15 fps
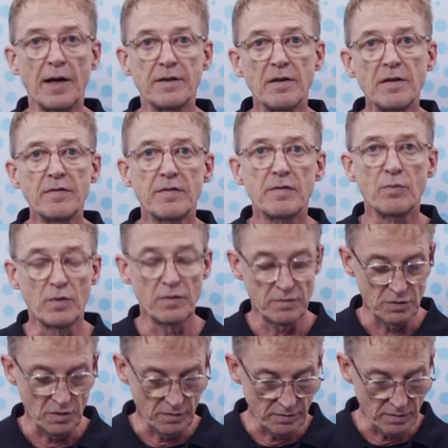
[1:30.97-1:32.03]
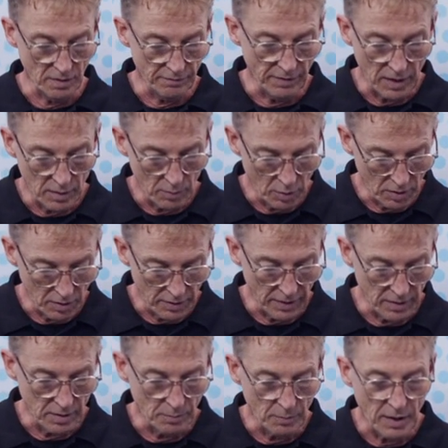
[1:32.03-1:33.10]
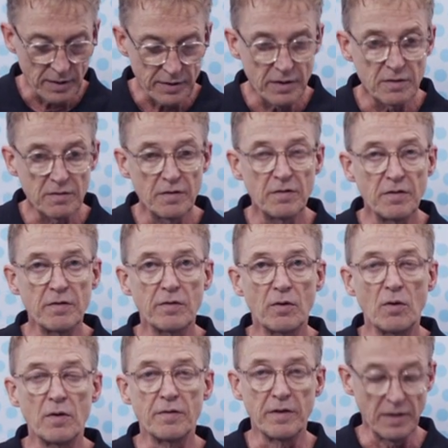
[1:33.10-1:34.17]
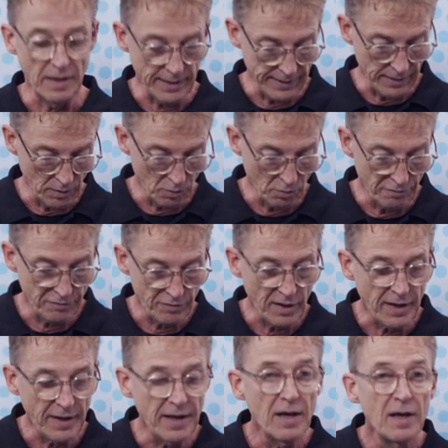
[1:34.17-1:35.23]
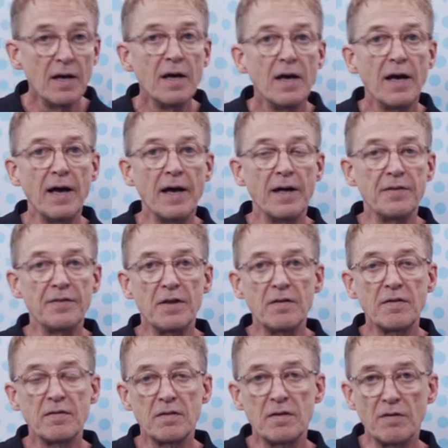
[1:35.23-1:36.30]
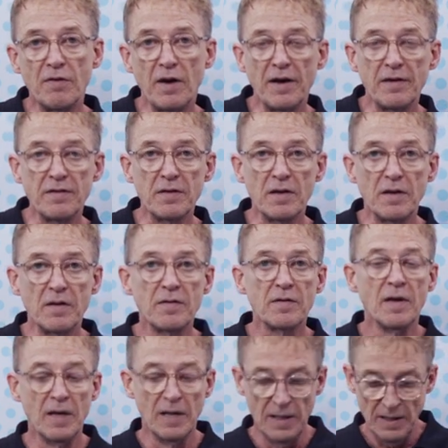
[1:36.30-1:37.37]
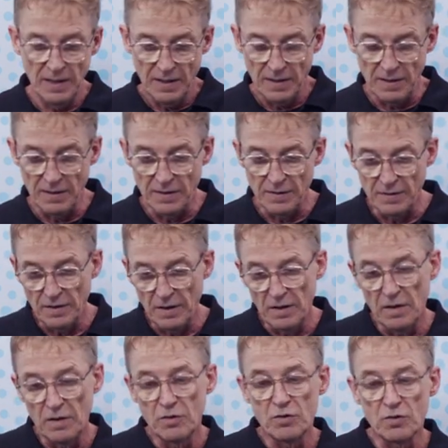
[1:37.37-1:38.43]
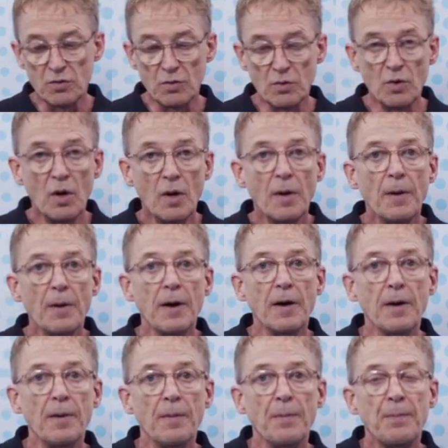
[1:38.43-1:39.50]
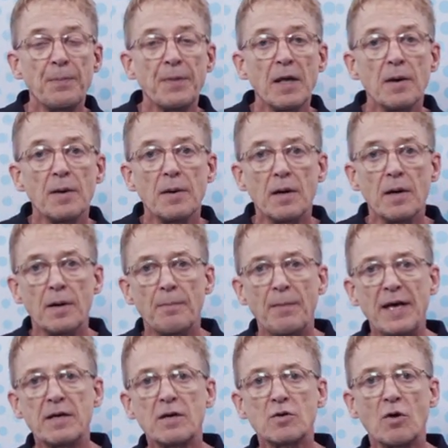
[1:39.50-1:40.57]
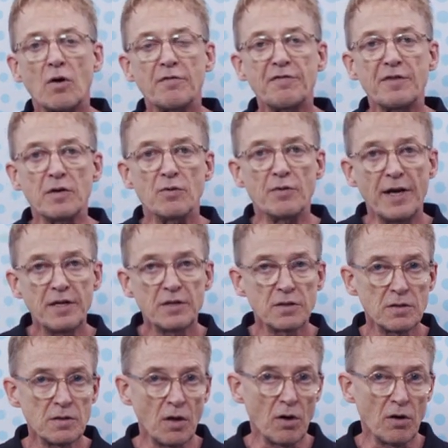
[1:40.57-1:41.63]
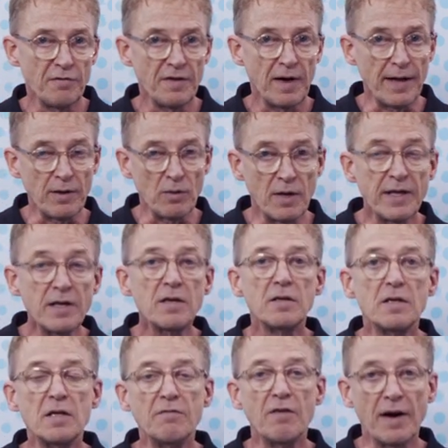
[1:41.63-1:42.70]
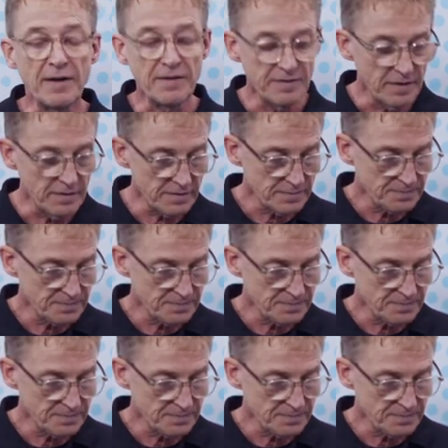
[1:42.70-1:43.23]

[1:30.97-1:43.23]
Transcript: this, which is available in the market. This is called an IO Fly, and this device is intended to make configuration of IO-Link devices